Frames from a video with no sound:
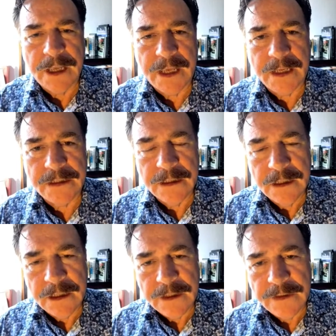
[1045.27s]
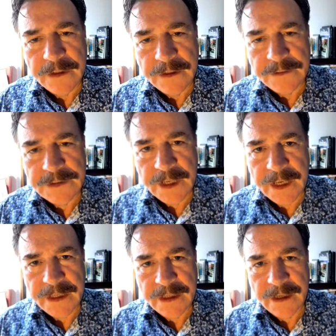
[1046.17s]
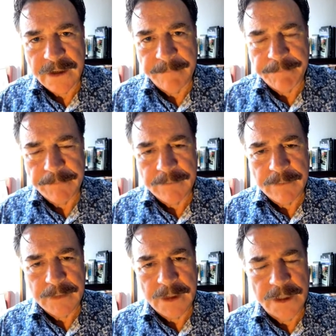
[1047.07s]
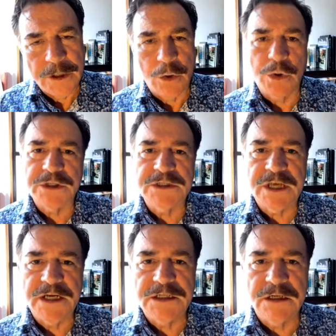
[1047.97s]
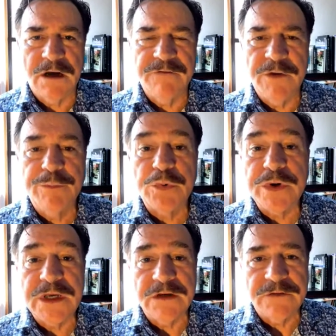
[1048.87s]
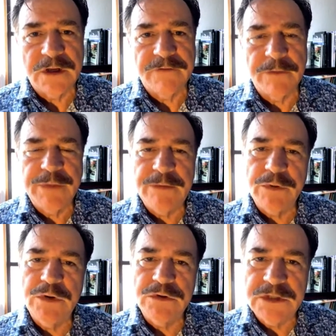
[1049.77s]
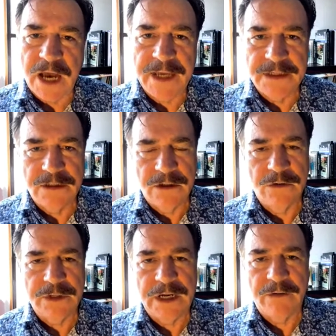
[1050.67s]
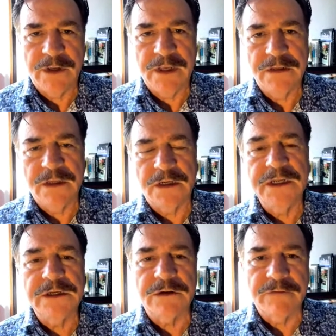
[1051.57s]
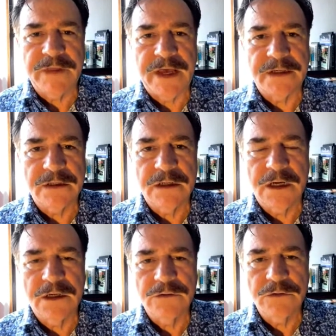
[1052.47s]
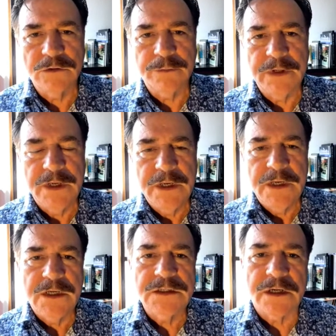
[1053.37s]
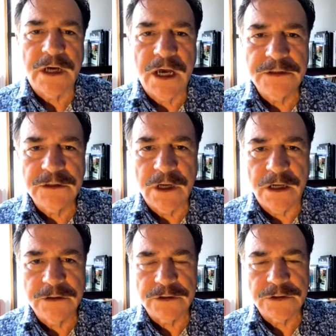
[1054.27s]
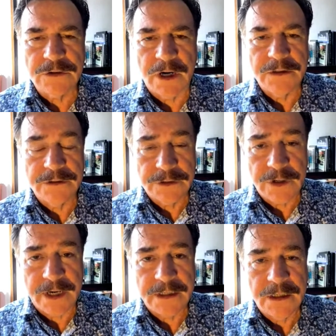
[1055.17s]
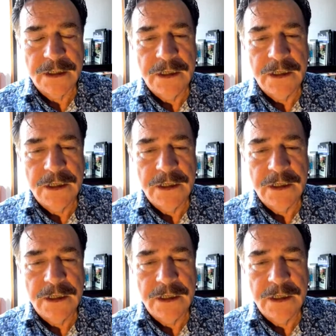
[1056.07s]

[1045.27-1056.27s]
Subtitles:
And there's an organization of the bereaved, of the people who died in Okinawa, and the leader of that group is on a hunger strike